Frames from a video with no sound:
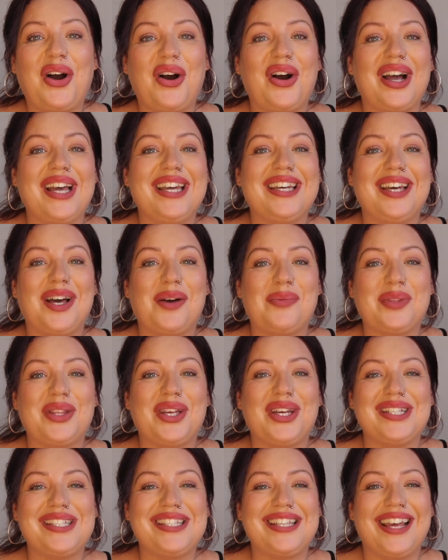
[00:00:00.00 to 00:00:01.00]
Hi, happy
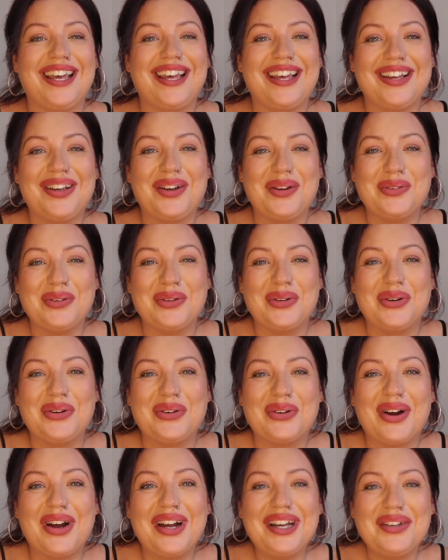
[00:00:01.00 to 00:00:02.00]
Thursday. Hope you're all
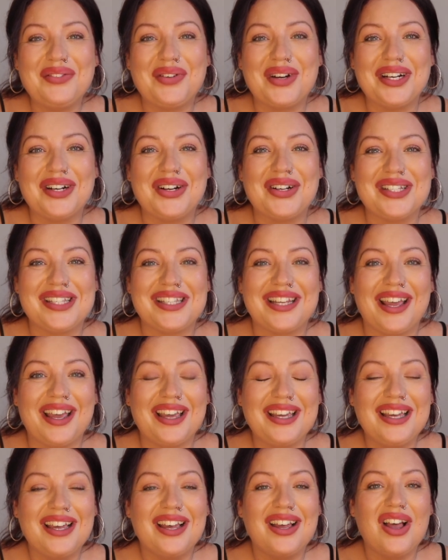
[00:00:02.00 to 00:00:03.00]
alright. You've had a nice
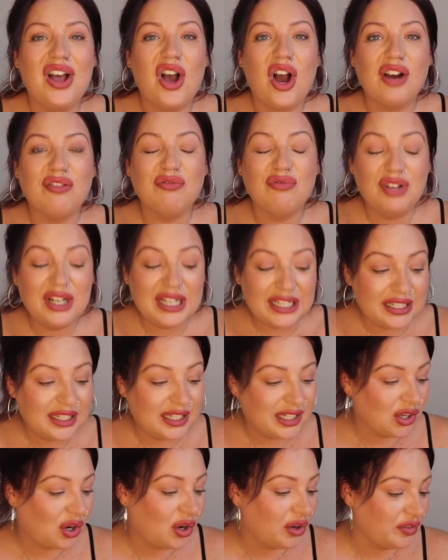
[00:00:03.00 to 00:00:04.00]
day. I really need
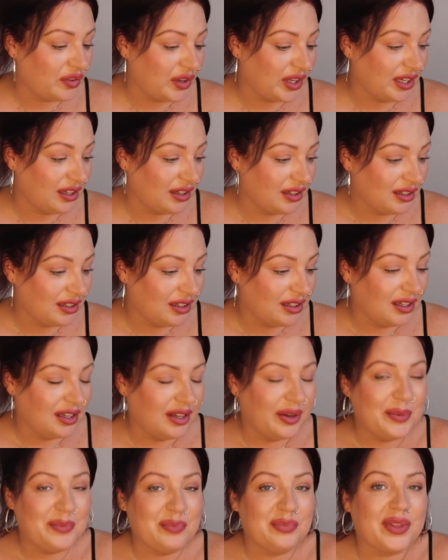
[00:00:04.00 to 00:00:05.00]
a coffee.
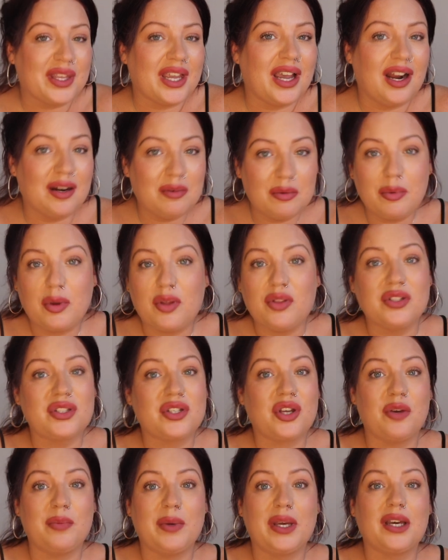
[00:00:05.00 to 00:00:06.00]
Can't even bother to
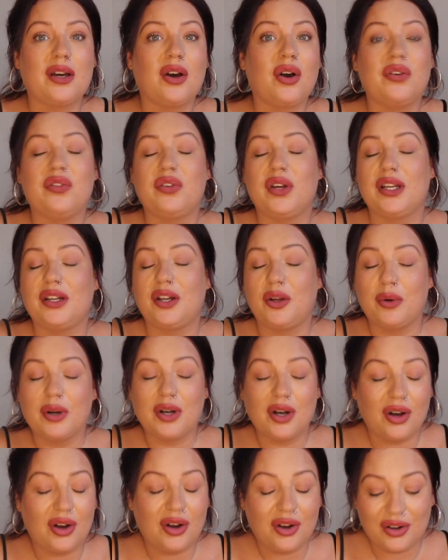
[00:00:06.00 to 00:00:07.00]
go make a coffee. No, I
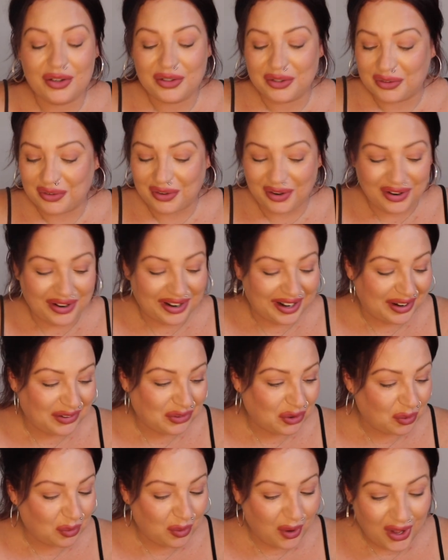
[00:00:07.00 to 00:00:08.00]
can't, alright. I've
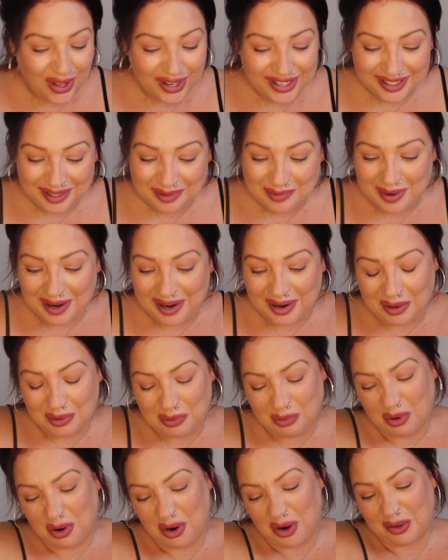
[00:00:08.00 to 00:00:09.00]
got work in about
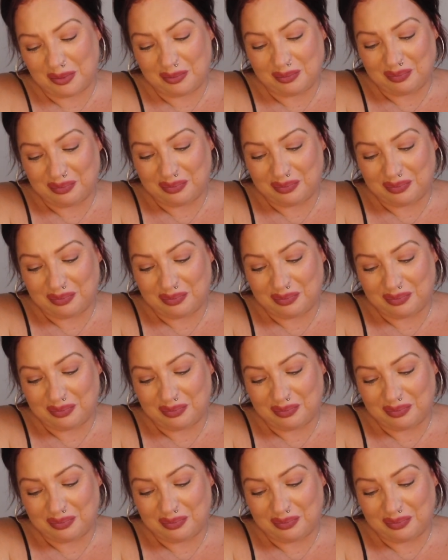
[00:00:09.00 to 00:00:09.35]
what?